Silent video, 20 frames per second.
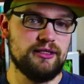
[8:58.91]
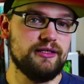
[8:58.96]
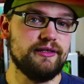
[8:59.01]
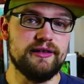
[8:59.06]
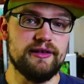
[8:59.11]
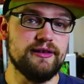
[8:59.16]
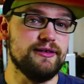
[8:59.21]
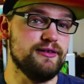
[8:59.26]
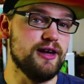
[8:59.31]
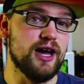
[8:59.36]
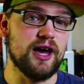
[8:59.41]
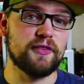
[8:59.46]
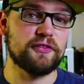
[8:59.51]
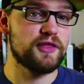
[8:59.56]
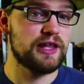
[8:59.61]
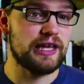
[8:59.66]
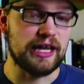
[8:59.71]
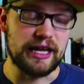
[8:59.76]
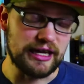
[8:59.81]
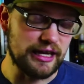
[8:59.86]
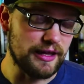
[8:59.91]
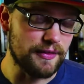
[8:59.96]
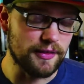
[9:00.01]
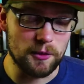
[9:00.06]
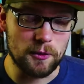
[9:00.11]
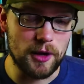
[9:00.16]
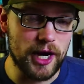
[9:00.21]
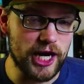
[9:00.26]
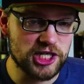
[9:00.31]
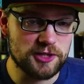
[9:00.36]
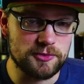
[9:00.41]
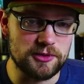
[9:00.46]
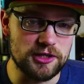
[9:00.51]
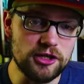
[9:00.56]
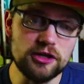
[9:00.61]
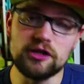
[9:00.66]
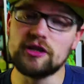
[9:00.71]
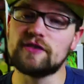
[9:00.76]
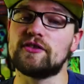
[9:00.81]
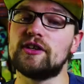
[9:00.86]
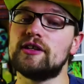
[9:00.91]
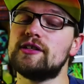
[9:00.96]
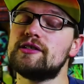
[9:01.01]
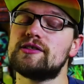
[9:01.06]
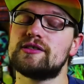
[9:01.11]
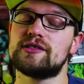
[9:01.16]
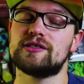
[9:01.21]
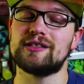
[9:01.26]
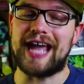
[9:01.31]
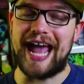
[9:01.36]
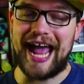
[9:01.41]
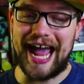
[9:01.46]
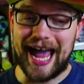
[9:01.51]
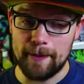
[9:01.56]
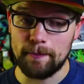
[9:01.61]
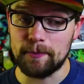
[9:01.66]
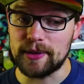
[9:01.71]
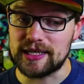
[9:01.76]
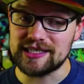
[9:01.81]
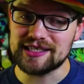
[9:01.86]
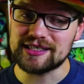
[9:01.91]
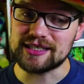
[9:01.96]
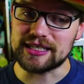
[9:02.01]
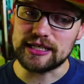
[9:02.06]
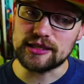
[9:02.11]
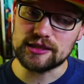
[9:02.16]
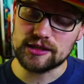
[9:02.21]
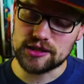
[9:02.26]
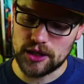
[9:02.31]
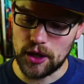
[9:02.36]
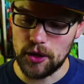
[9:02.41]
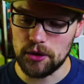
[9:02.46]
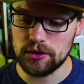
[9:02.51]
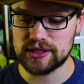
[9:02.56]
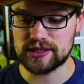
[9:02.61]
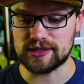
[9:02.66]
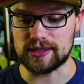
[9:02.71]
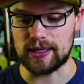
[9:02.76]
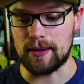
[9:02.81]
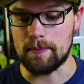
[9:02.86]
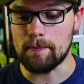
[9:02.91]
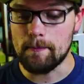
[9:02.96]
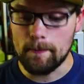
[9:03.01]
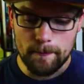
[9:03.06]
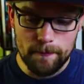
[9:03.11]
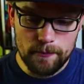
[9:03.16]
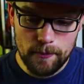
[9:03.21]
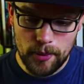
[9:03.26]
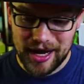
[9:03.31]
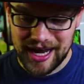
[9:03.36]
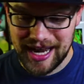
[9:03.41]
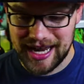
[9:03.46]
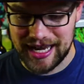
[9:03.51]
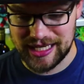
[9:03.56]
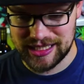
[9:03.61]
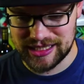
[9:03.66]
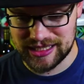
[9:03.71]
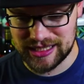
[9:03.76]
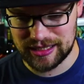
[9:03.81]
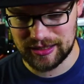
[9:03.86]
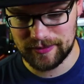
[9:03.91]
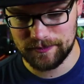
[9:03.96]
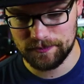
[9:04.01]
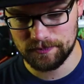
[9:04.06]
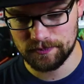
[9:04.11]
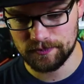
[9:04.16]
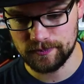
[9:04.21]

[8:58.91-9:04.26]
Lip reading: Nothing in the Watchmen universe happens in Tulsa, but